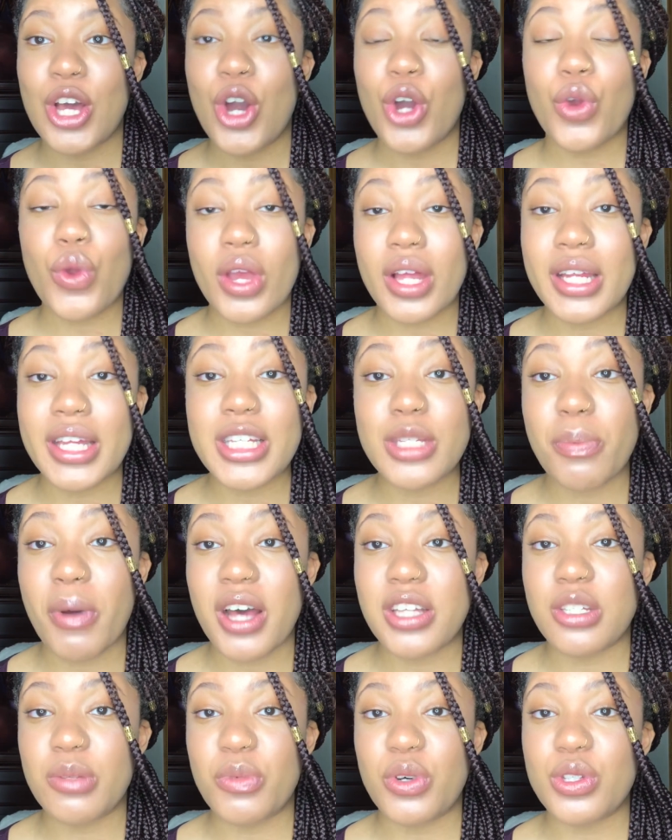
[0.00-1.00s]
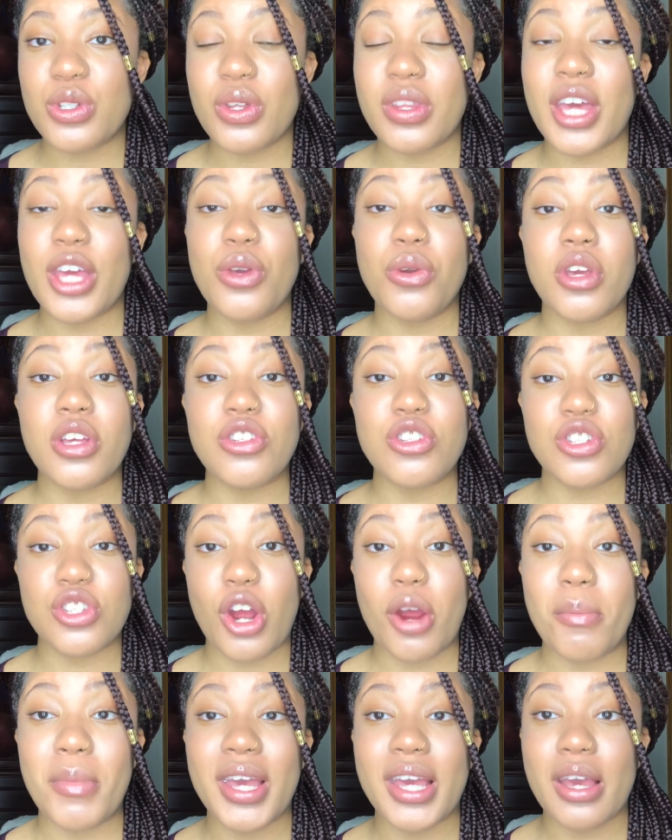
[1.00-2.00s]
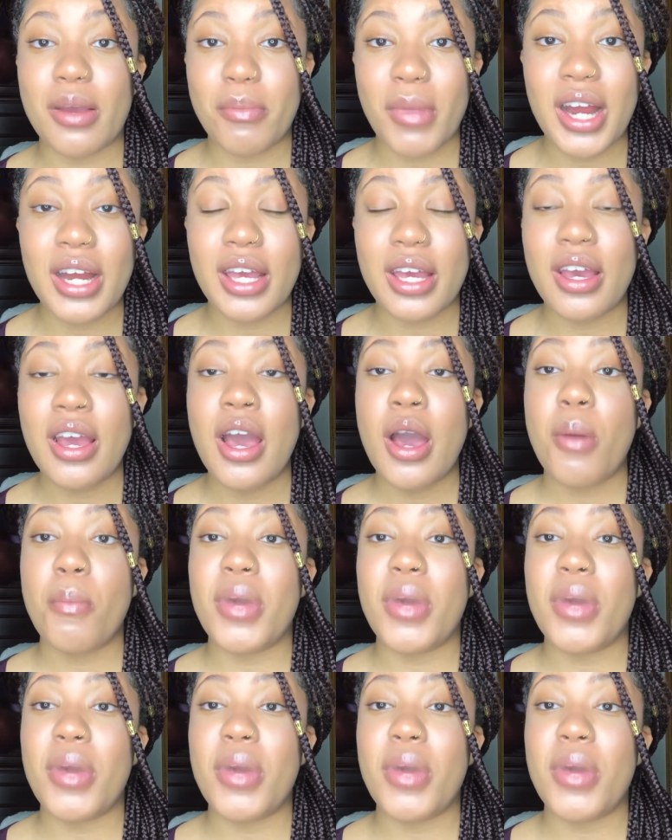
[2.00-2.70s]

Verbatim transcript: quickly as possible so that you can start making money,